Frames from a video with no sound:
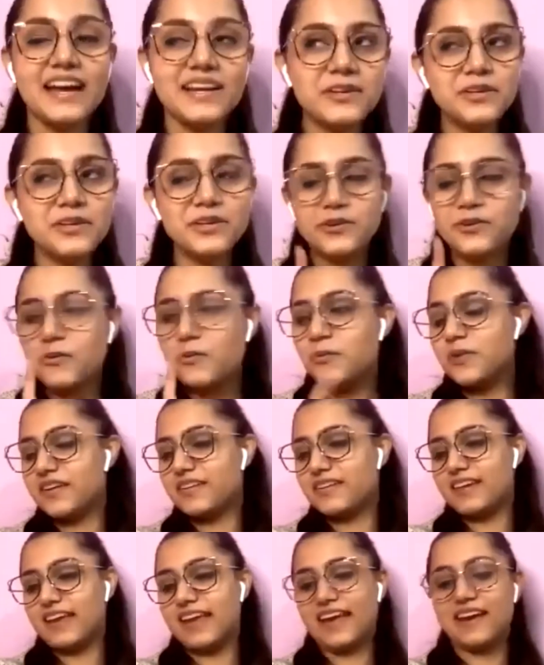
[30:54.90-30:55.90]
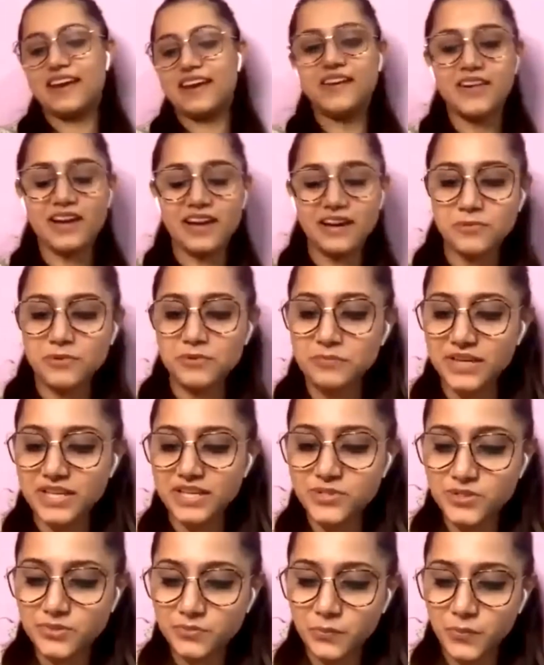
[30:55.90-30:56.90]
I, you know, uh, here I would
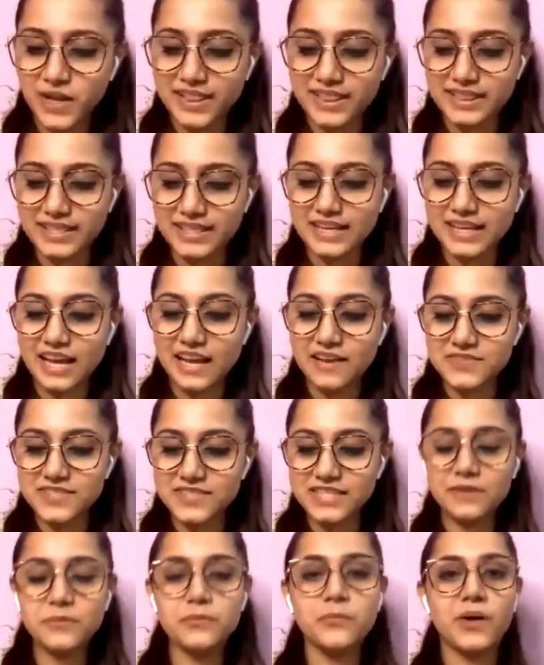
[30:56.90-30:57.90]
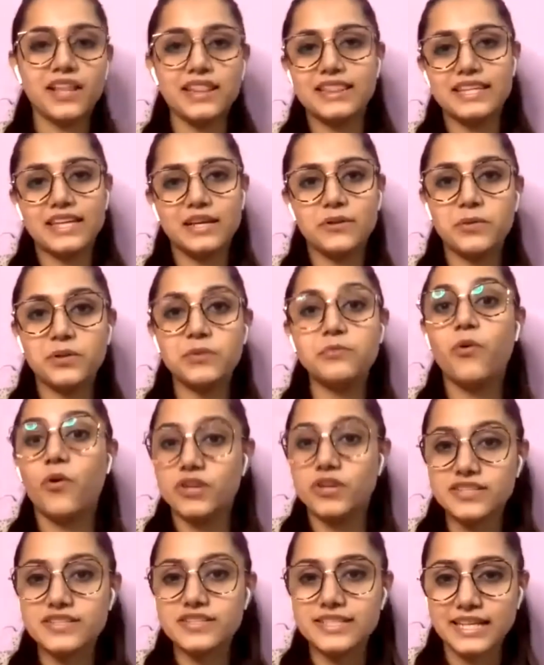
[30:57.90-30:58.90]
mention one thing. I've seen one thing with
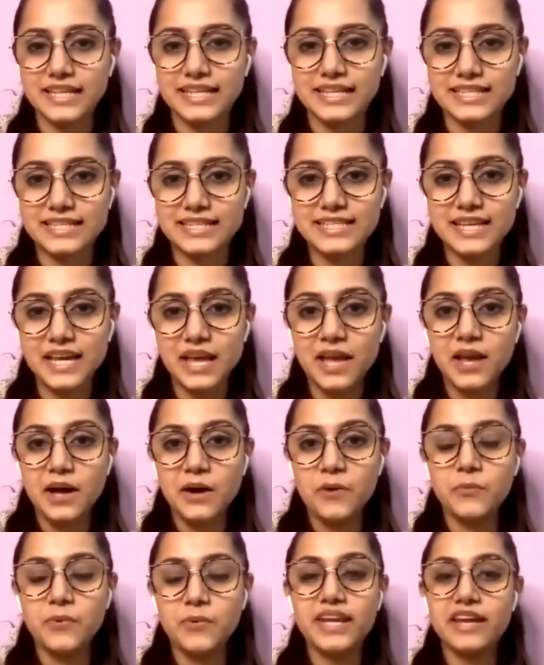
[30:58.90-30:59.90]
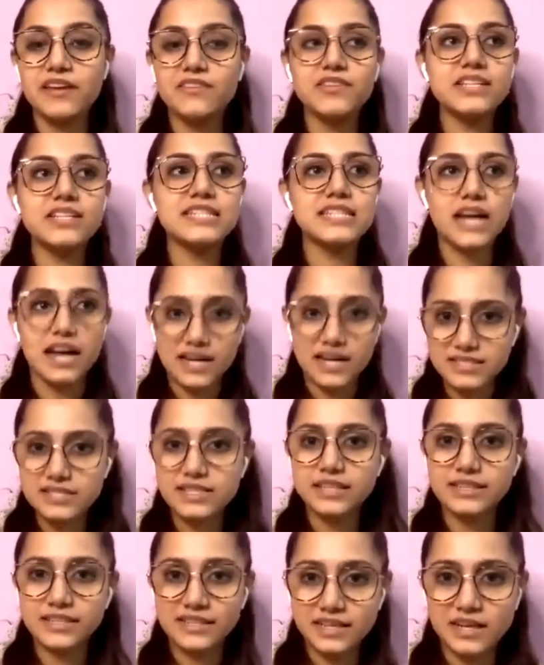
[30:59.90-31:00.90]
water signs whenever Sade
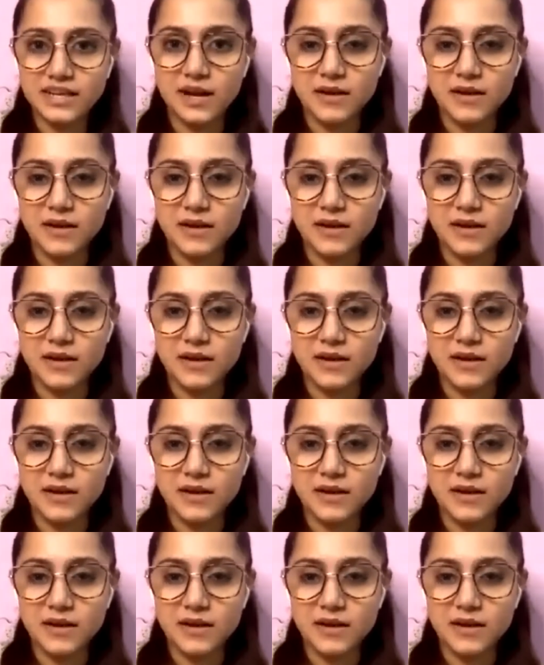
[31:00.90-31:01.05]
Sati